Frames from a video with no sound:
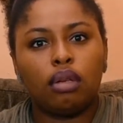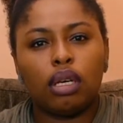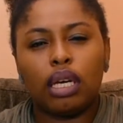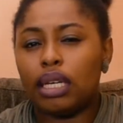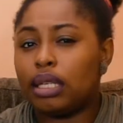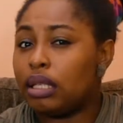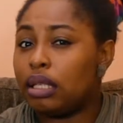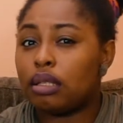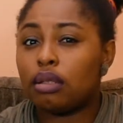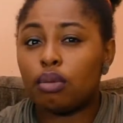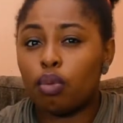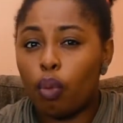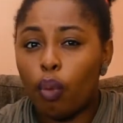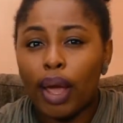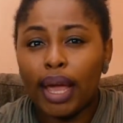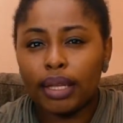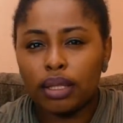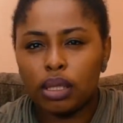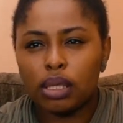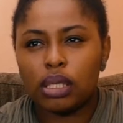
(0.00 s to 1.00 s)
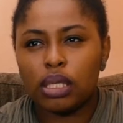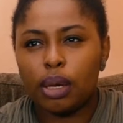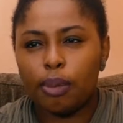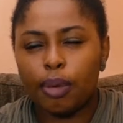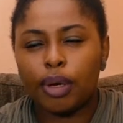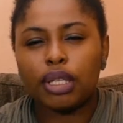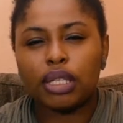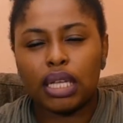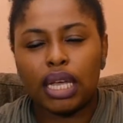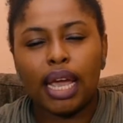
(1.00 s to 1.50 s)
It is weird to say,
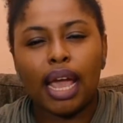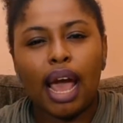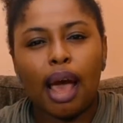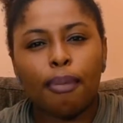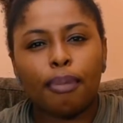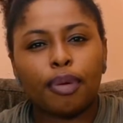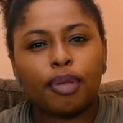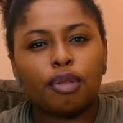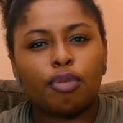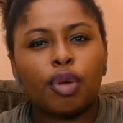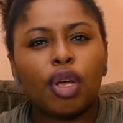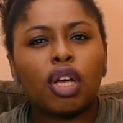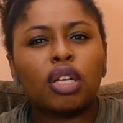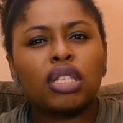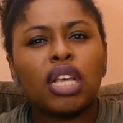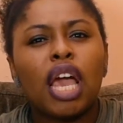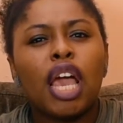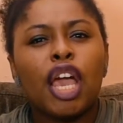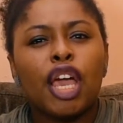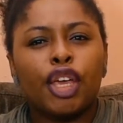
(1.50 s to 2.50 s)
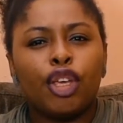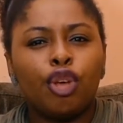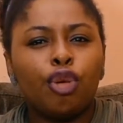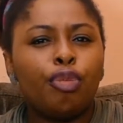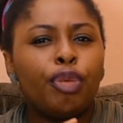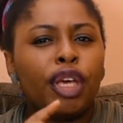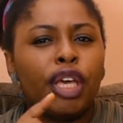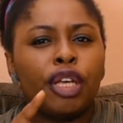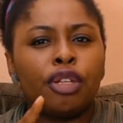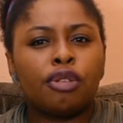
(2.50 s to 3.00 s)
but it happens, because you
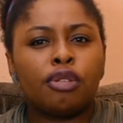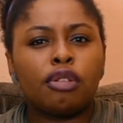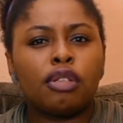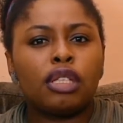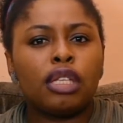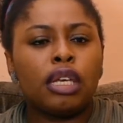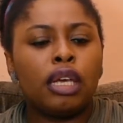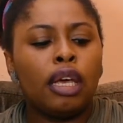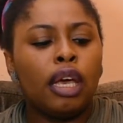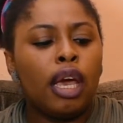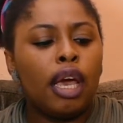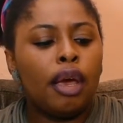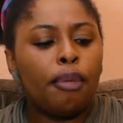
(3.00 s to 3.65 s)
begin to see